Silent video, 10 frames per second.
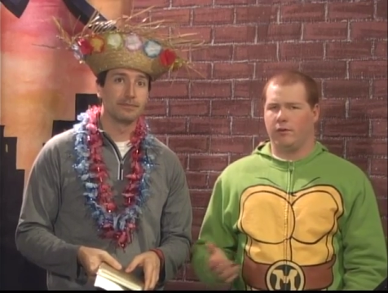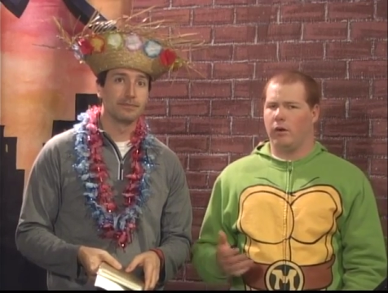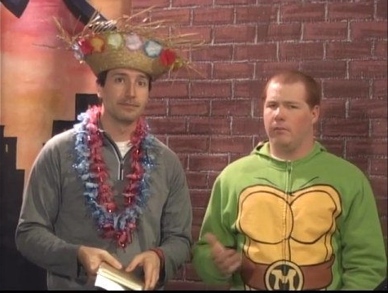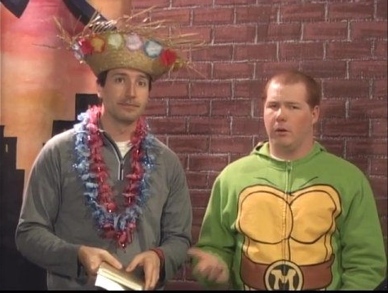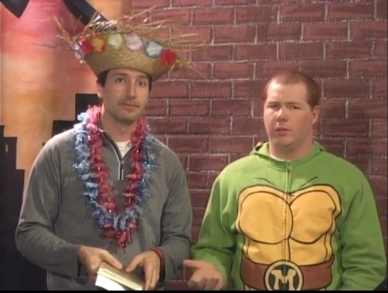Speaker 1: for
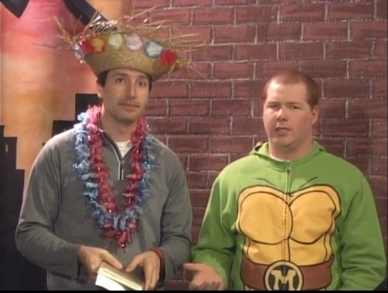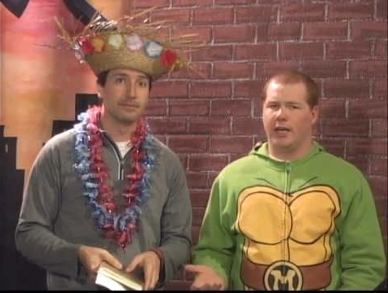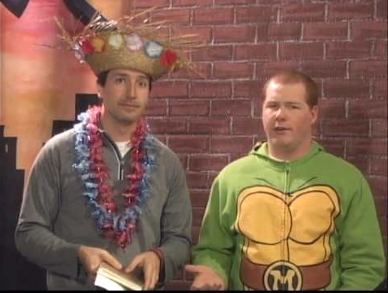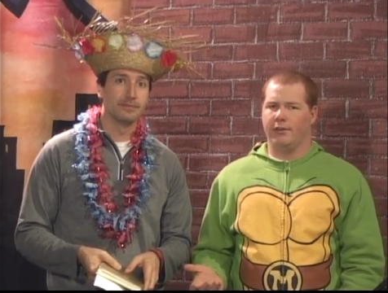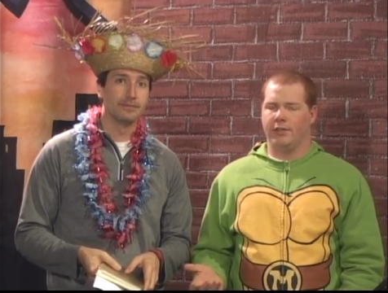on both
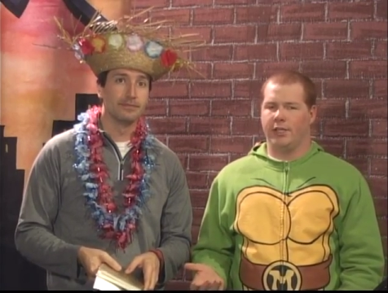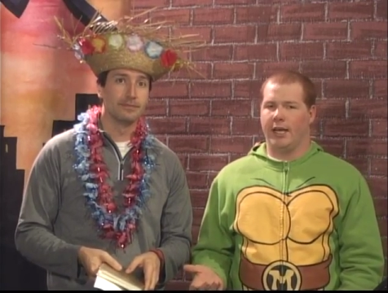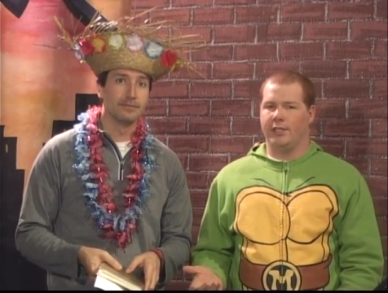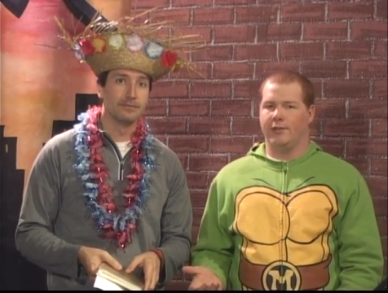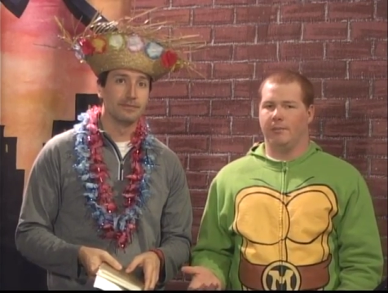side of,
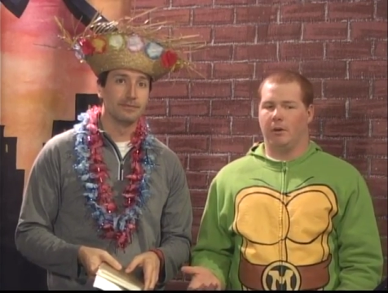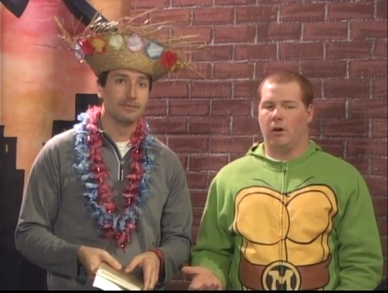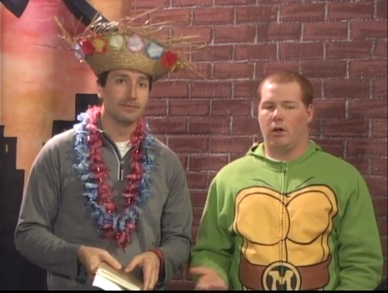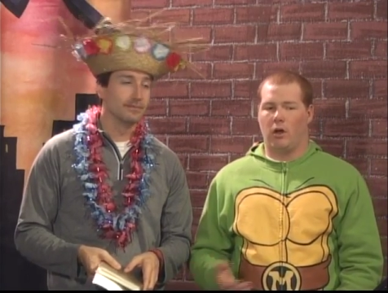sides of the ball.